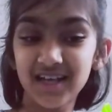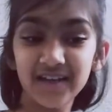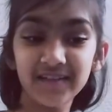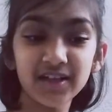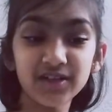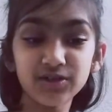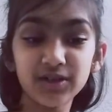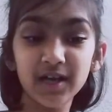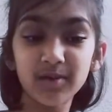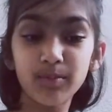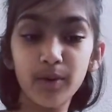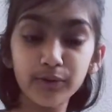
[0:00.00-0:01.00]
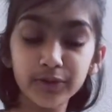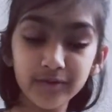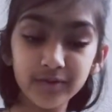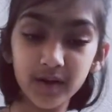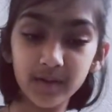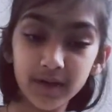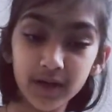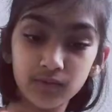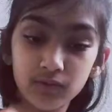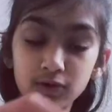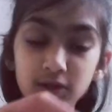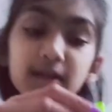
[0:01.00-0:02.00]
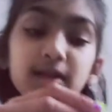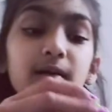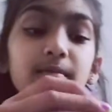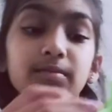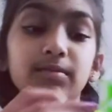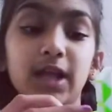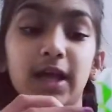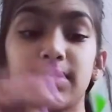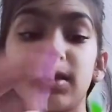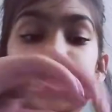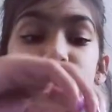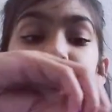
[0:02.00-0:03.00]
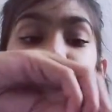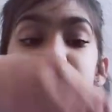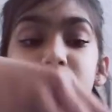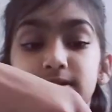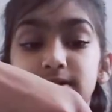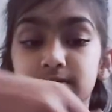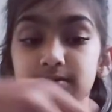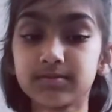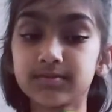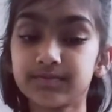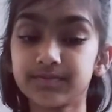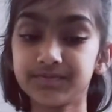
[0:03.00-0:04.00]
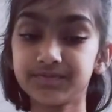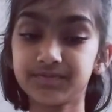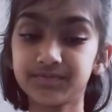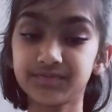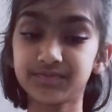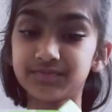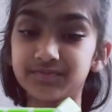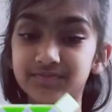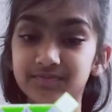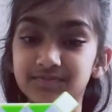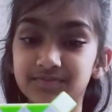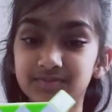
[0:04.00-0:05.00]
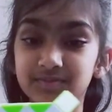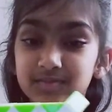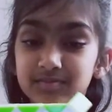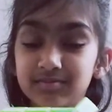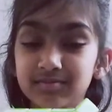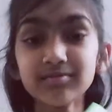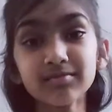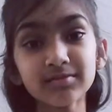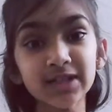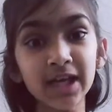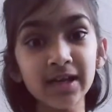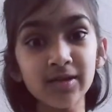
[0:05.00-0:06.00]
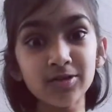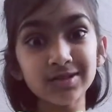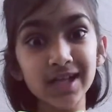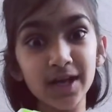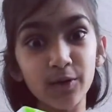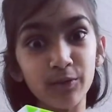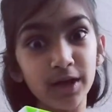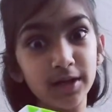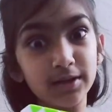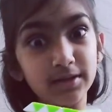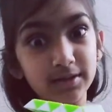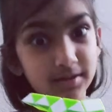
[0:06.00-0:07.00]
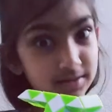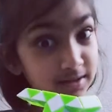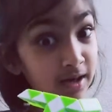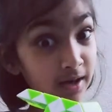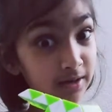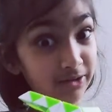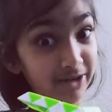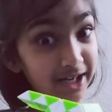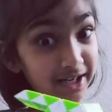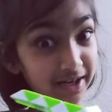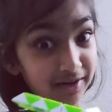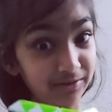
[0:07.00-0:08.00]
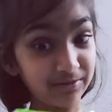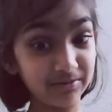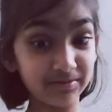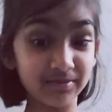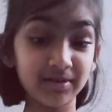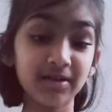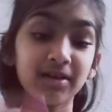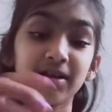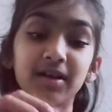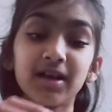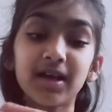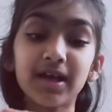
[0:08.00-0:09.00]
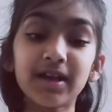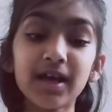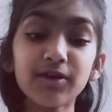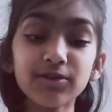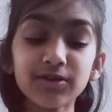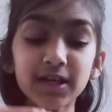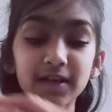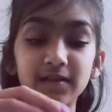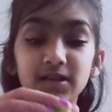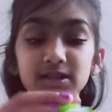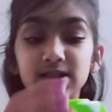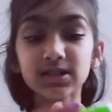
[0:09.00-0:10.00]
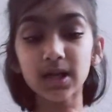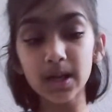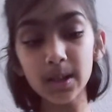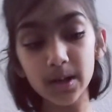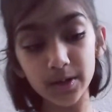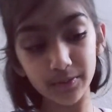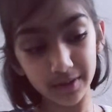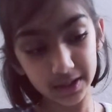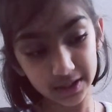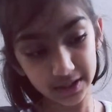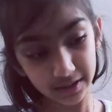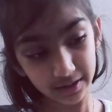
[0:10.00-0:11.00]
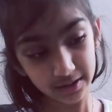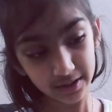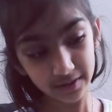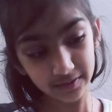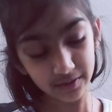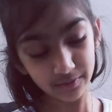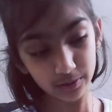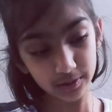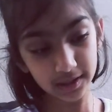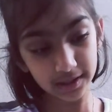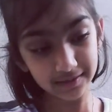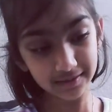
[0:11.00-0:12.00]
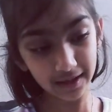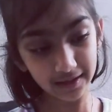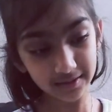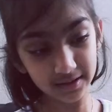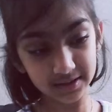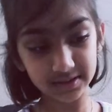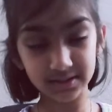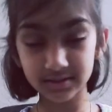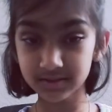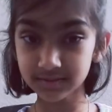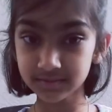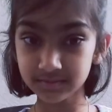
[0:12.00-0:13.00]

and then you take both of them and rotate them like this. Kind of looks like a weird gun right now. And now you take this colored one here and then rotate it like this.